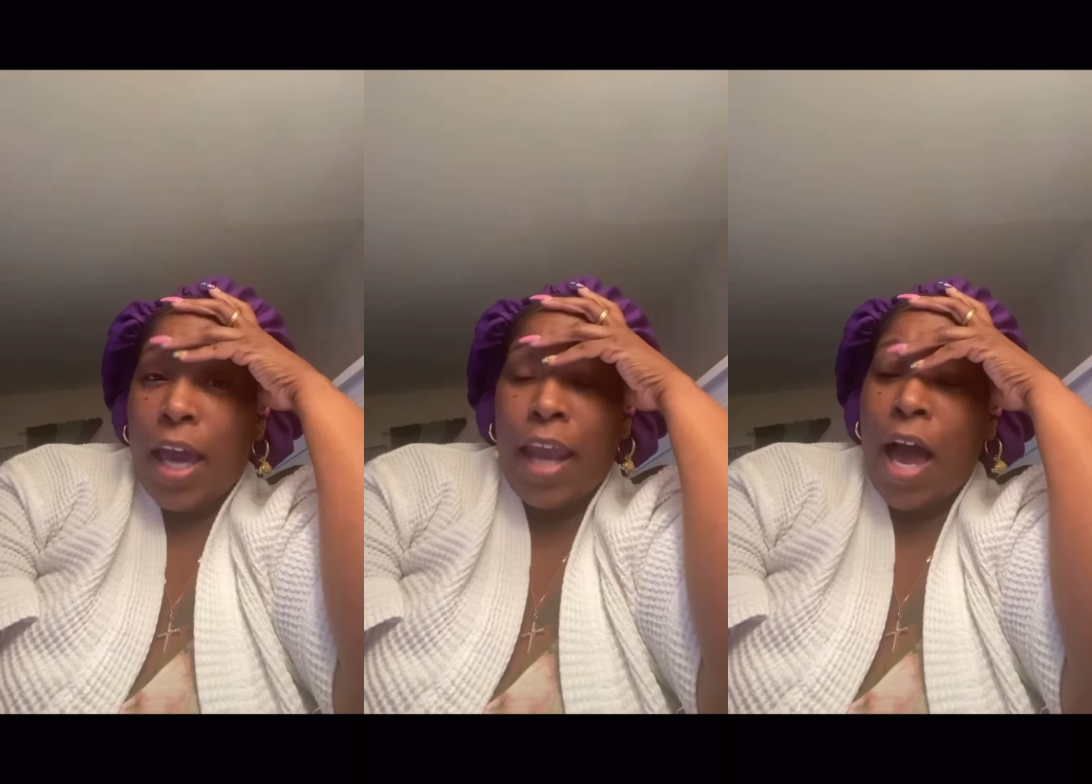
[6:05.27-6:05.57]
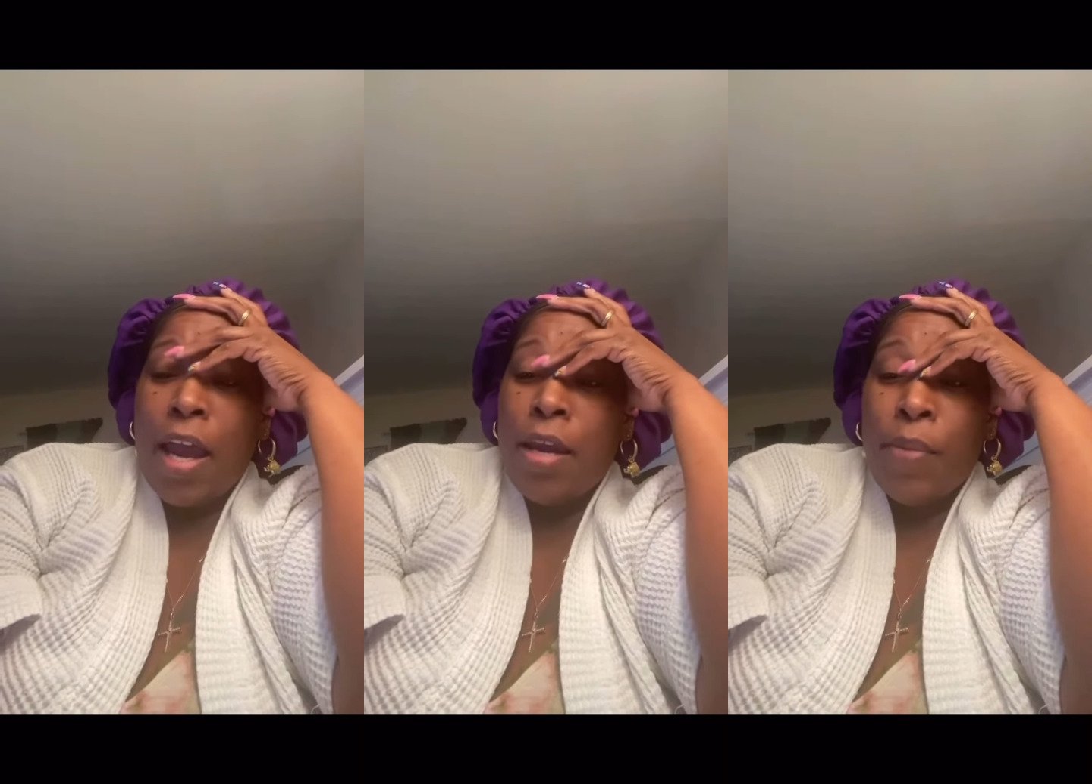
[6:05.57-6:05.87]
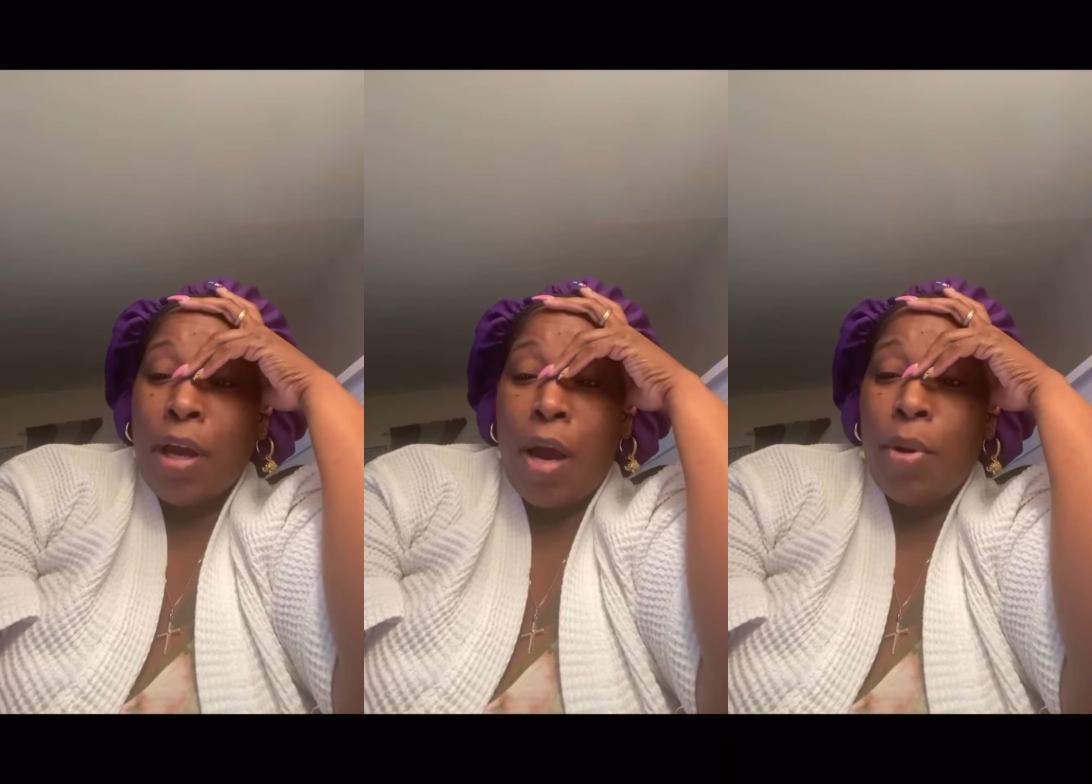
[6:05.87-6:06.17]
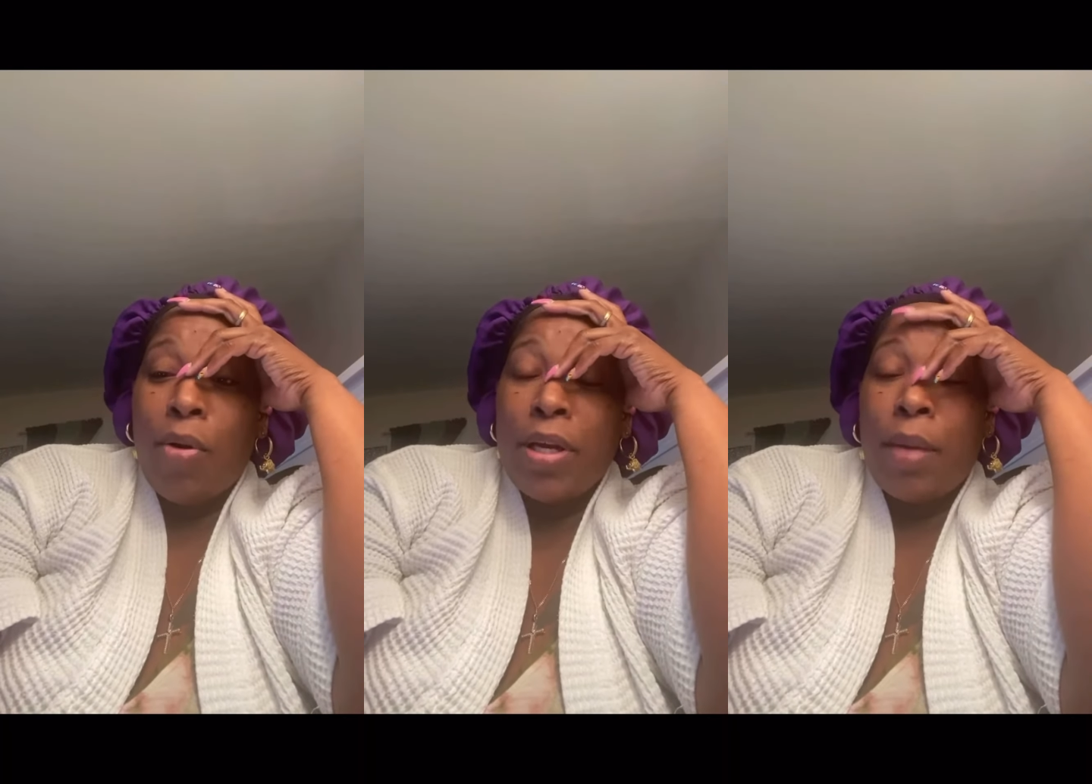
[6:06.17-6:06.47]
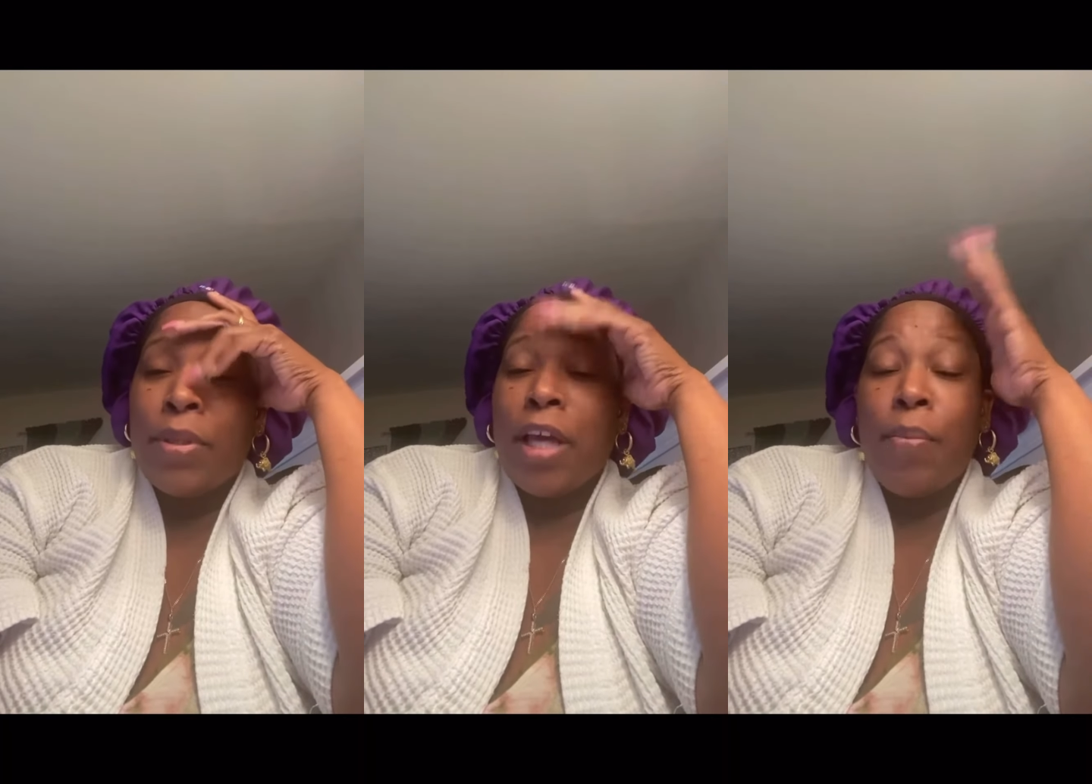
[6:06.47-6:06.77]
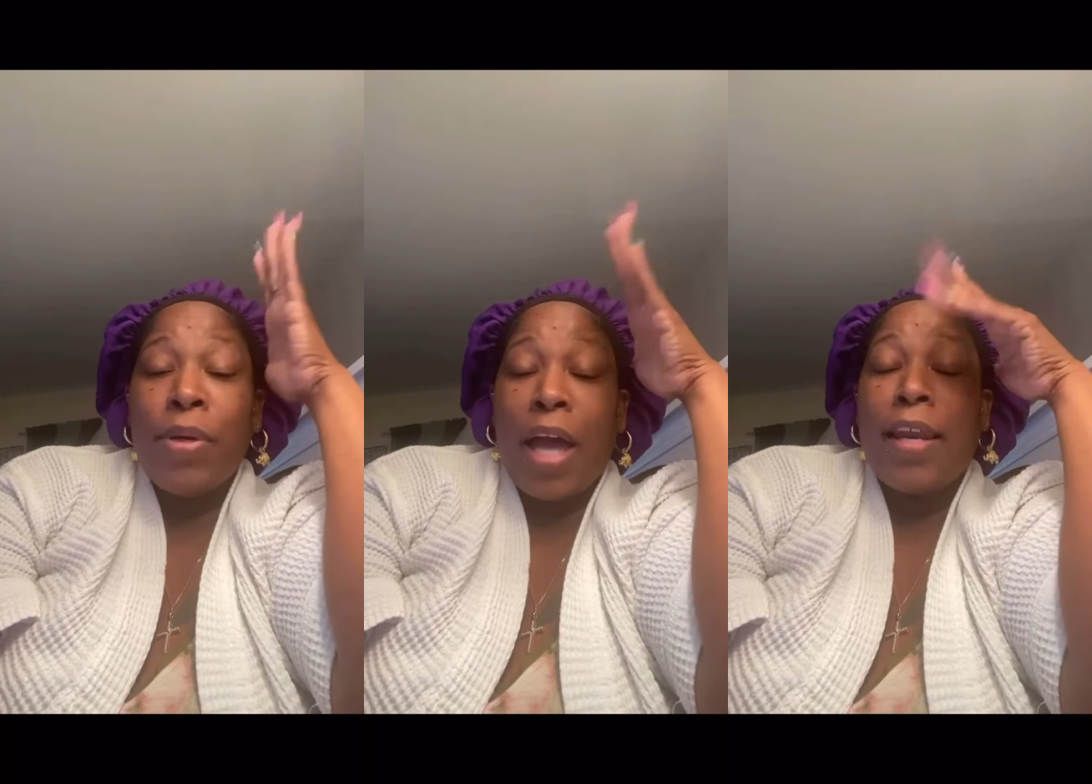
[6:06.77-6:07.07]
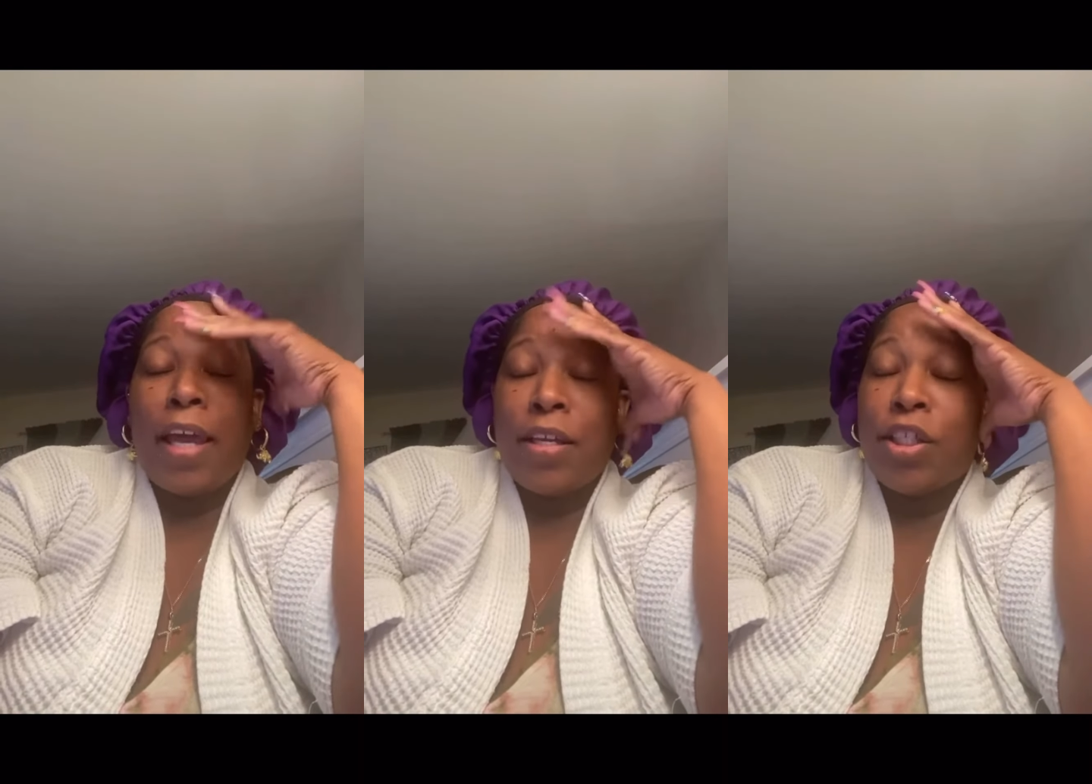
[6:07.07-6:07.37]
And I ain't been coming on here that much. I've been kind of
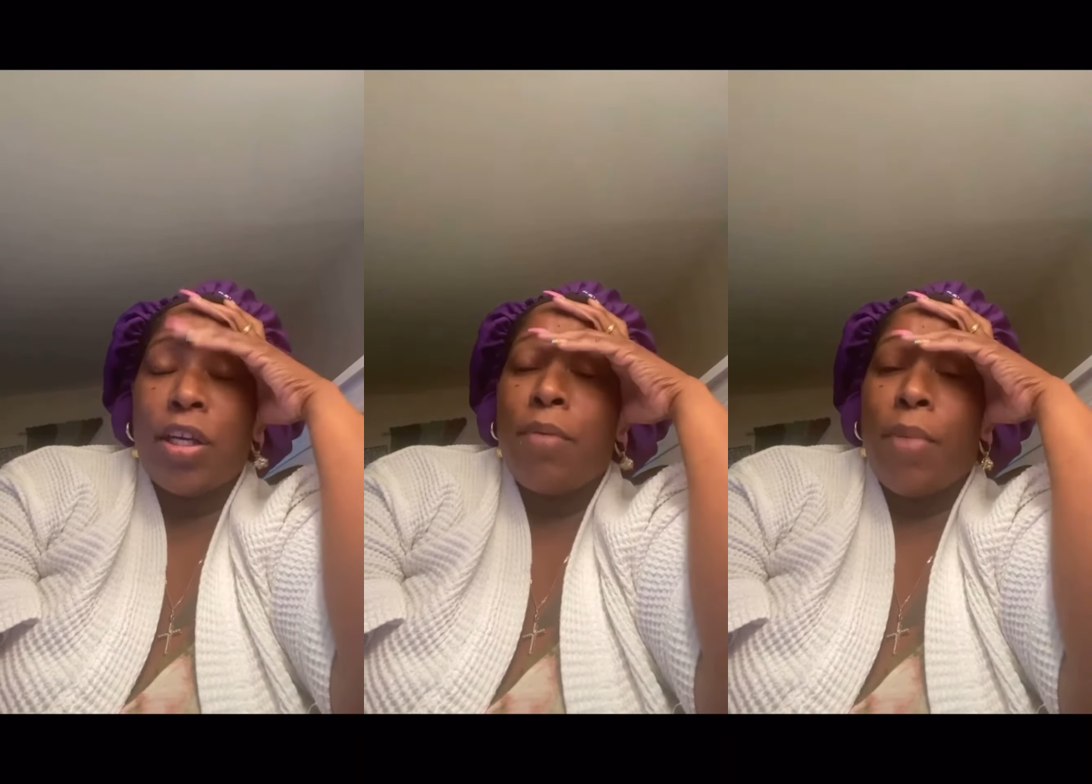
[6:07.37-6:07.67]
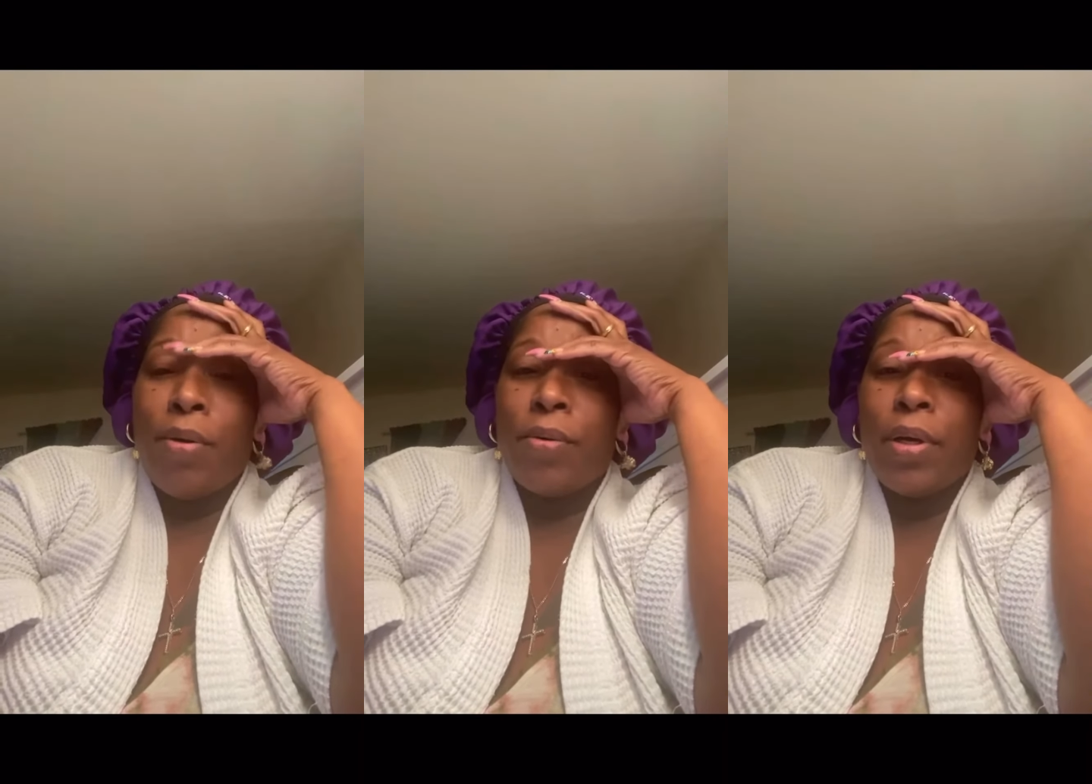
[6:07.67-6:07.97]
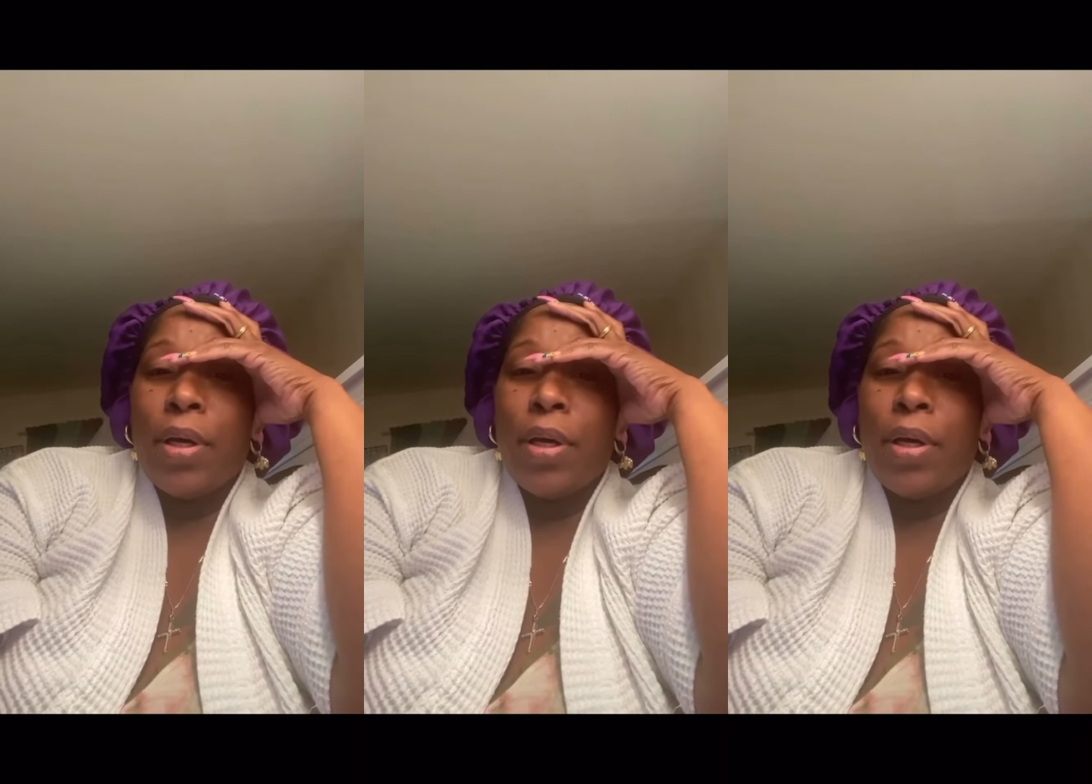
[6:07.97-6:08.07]
like in chill mode.